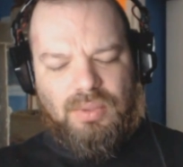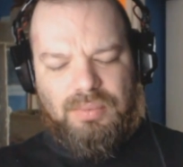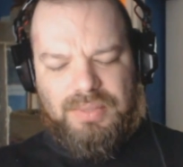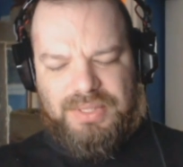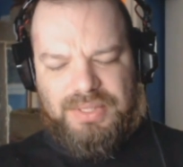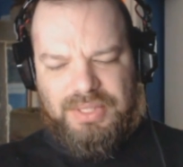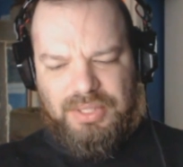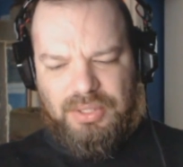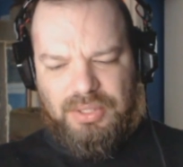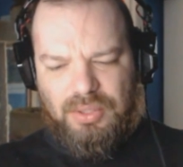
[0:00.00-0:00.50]
what
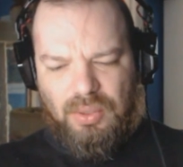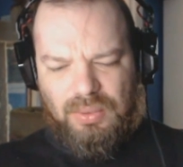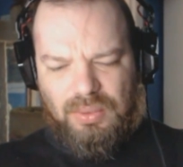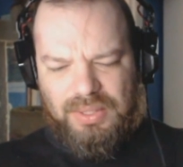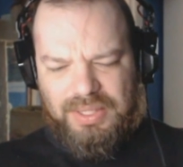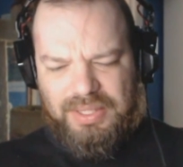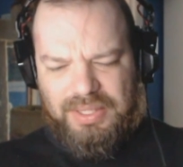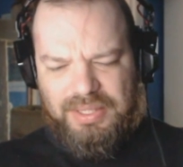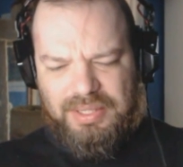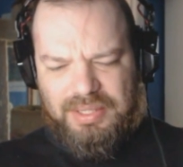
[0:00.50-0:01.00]
was it,
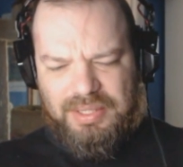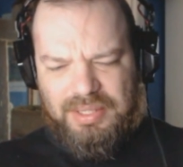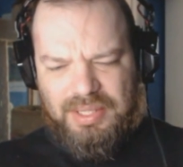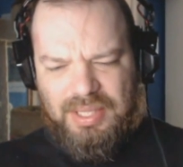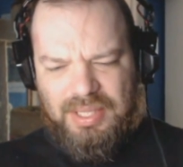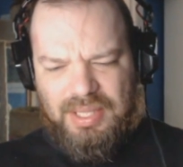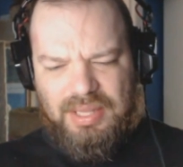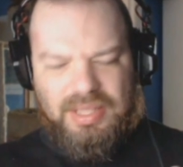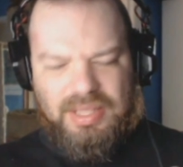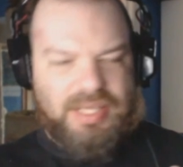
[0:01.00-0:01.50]
Goalie
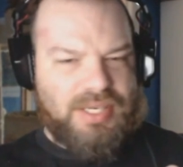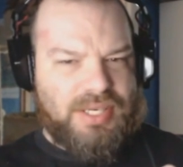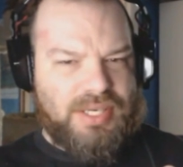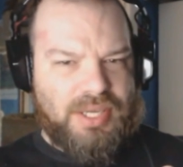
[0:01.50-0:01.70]
the